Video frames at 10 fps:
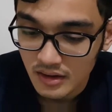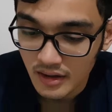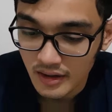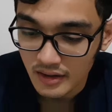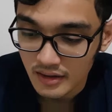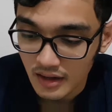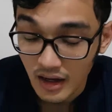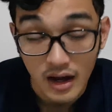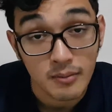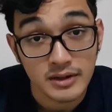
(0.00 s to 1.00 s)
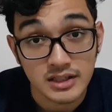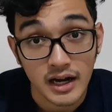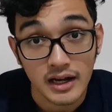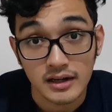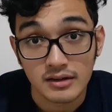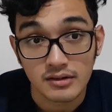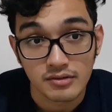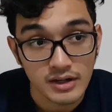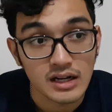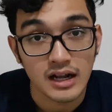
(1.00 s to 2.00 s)
and how much I
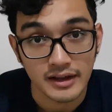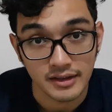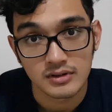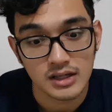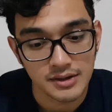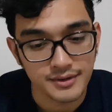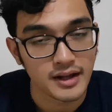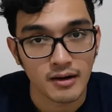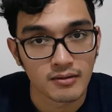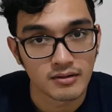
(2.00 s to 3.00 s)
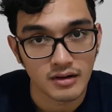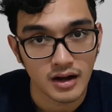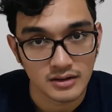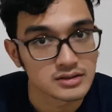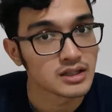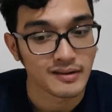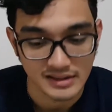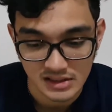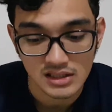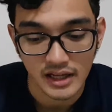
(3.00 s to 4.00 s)
really like them. Even now, until now, I
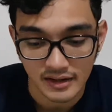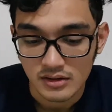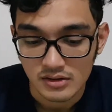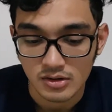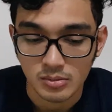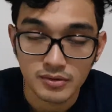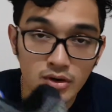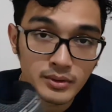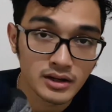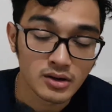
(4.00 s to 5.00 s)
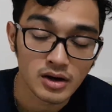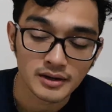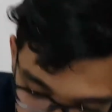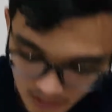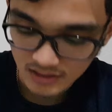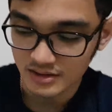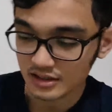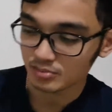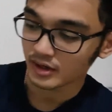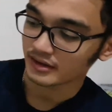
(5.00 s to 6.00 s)
still like them. So before we go on, let's
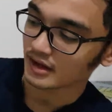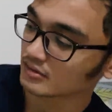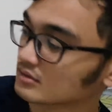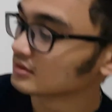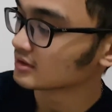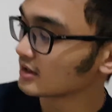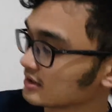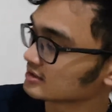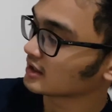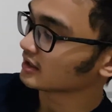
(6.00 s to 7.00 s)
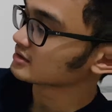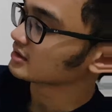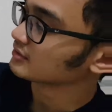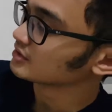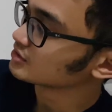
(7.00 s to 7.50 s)
just break down the aesthetics of the